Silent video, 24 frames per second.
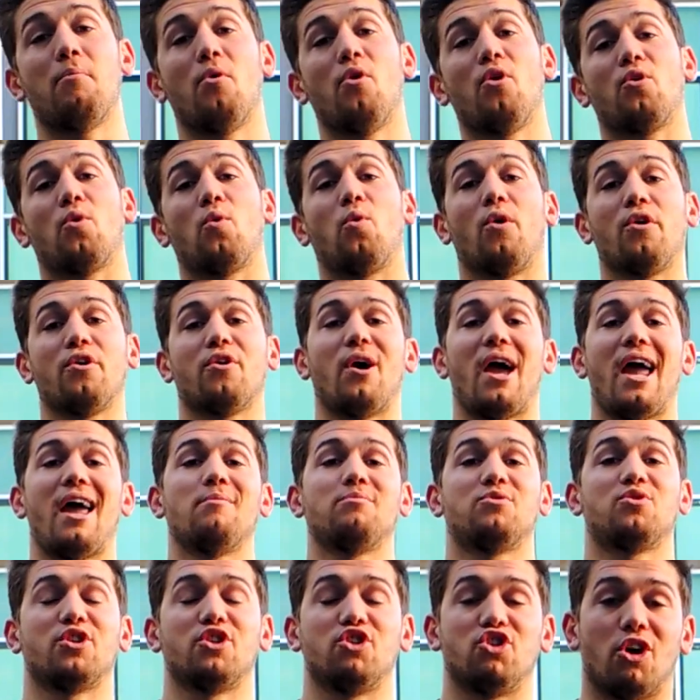more quad or
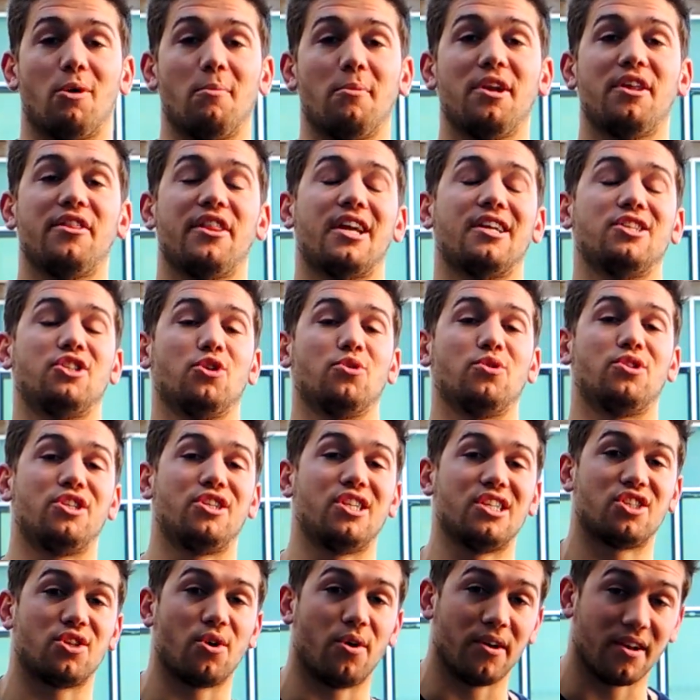hamstring dominant, then I do
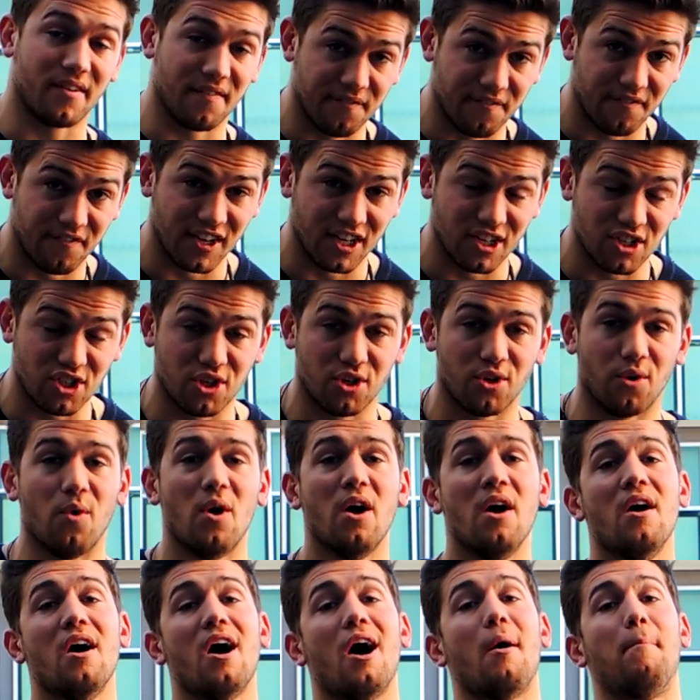suggest going conventional
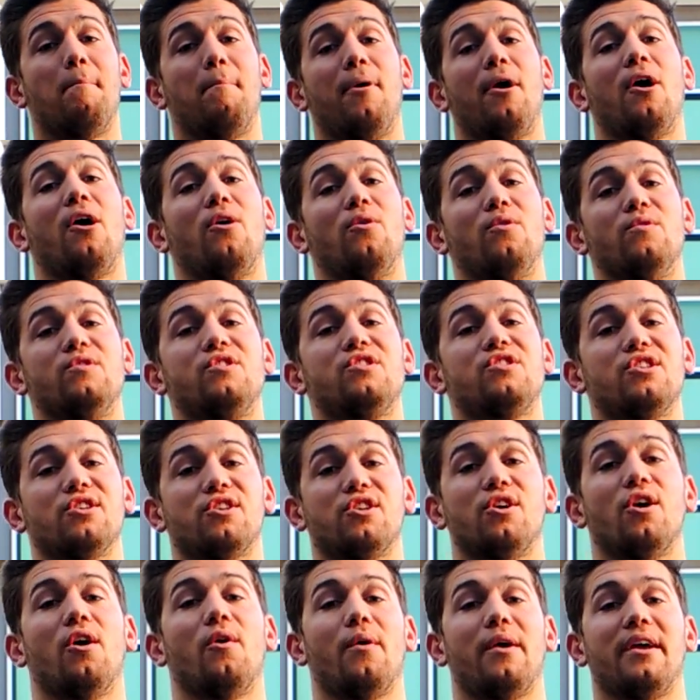opposed to
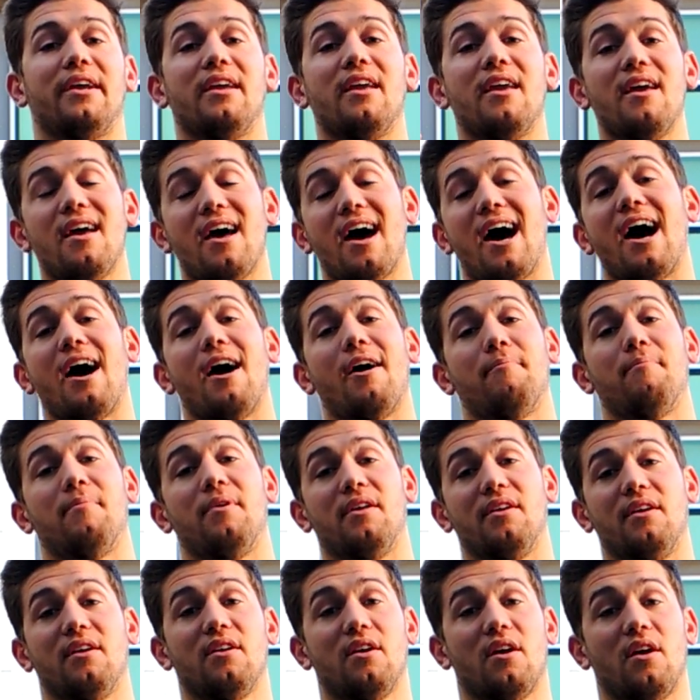going
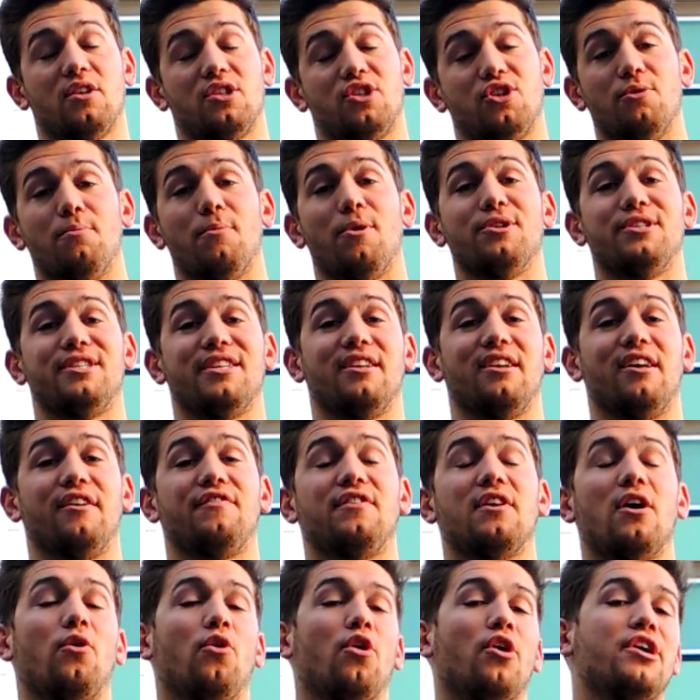a sumo
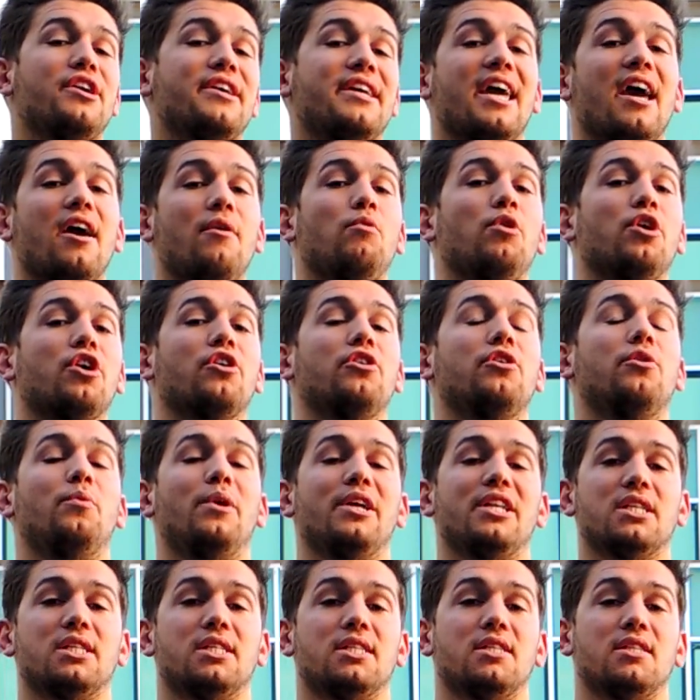deadlift. Although you can work on your
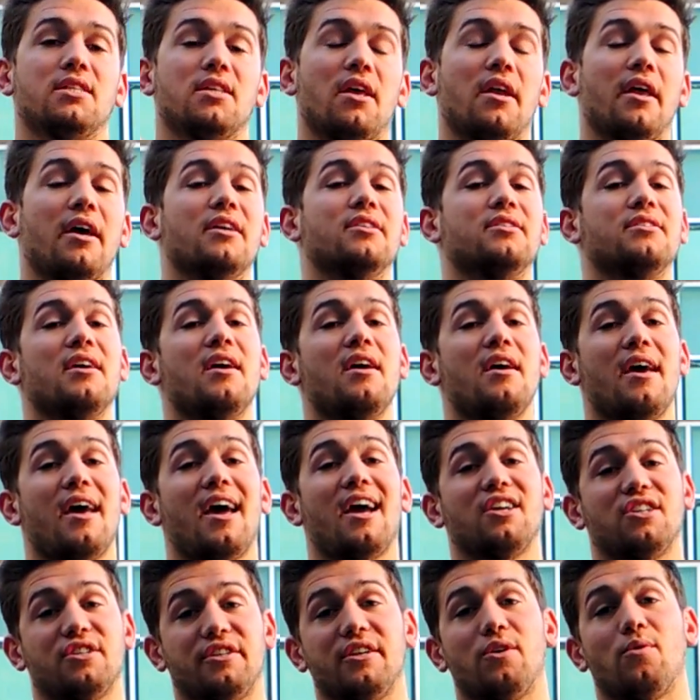weaknesses, it is
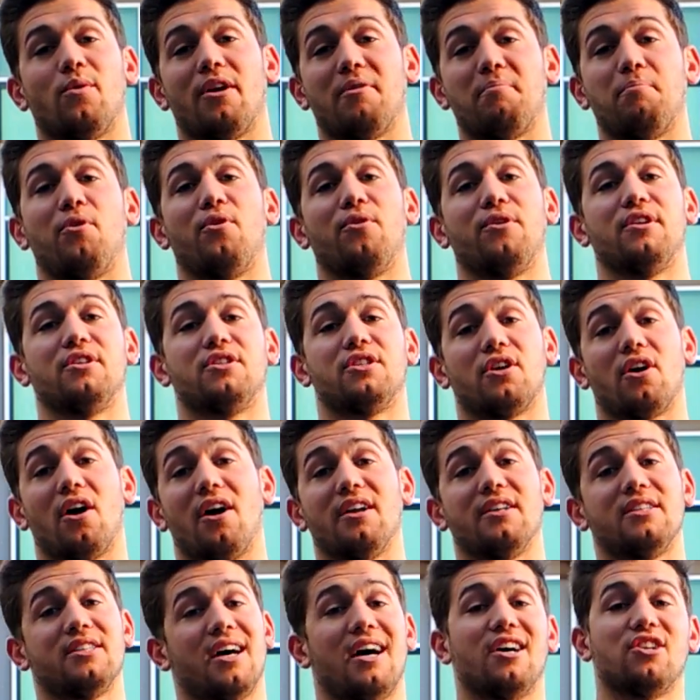actually quite important to
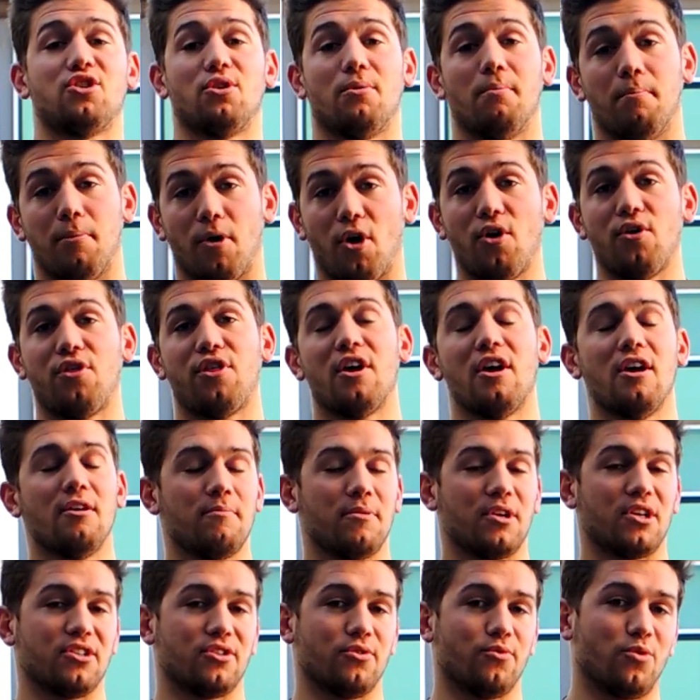kind of touch on both,
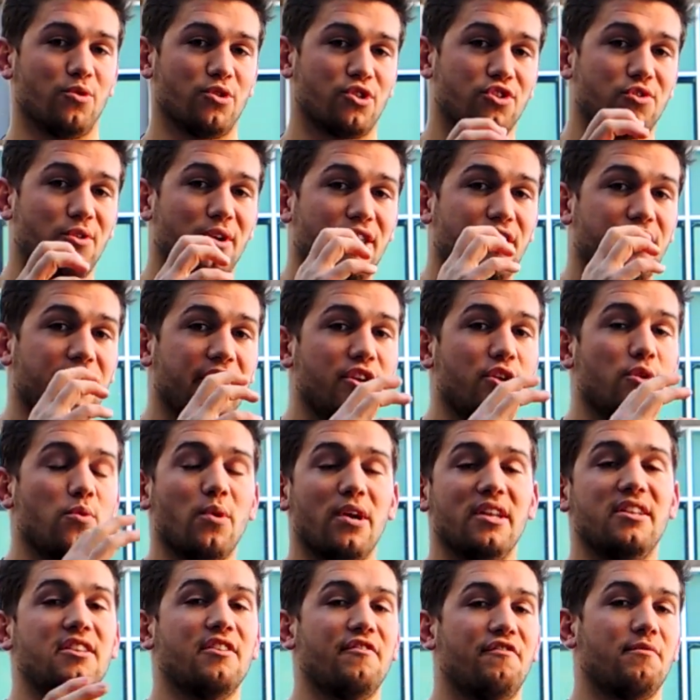because it will strengthen you
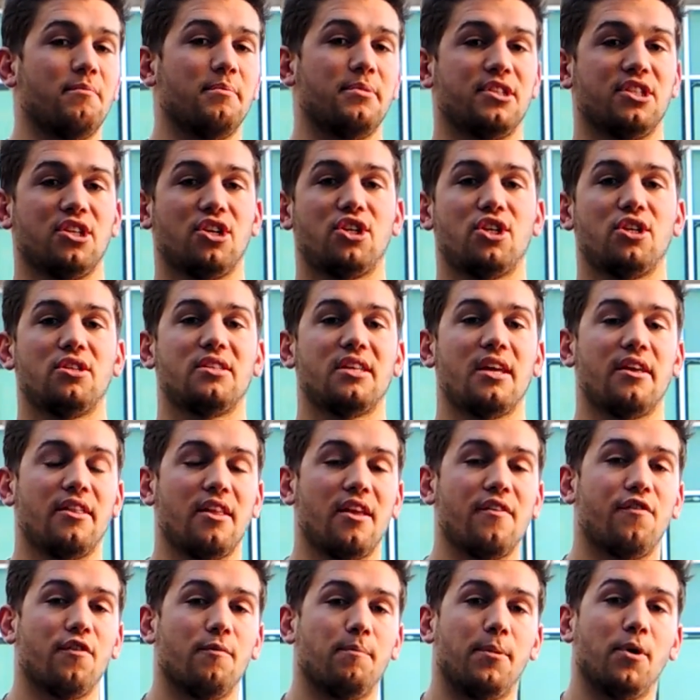at different positions and
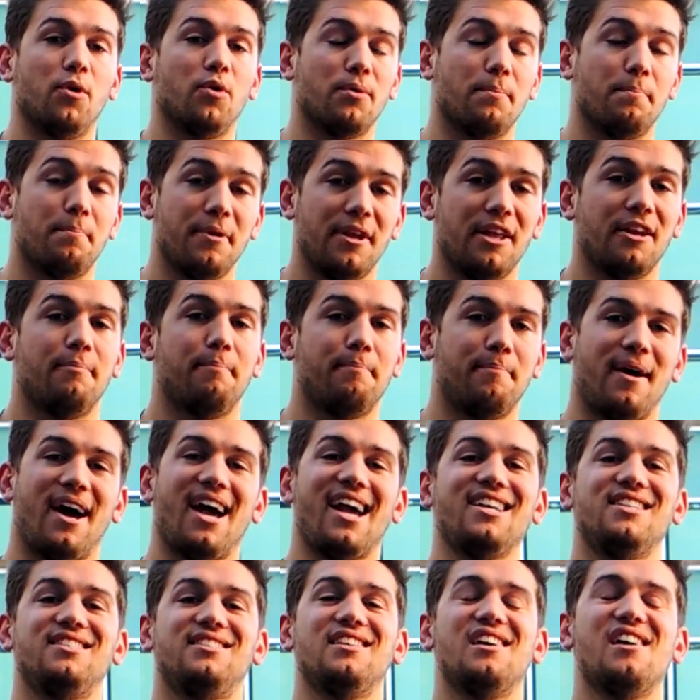therefore build a better
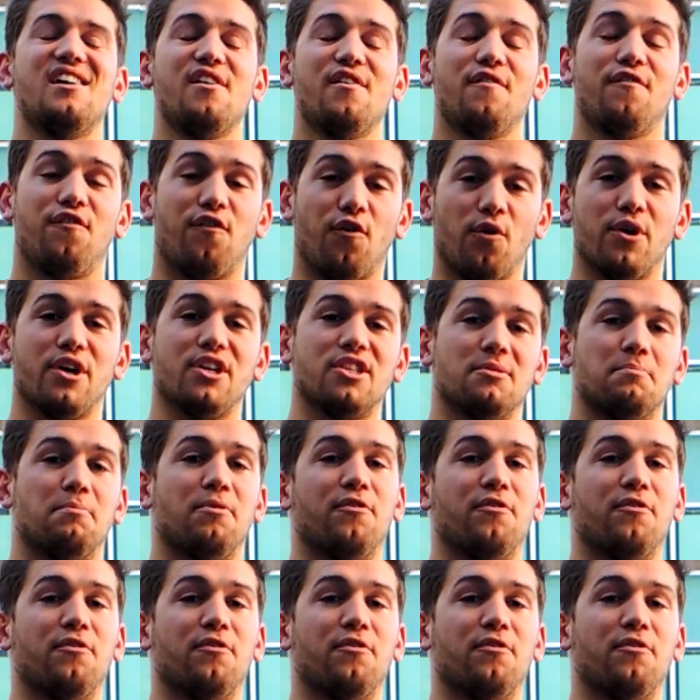base for you to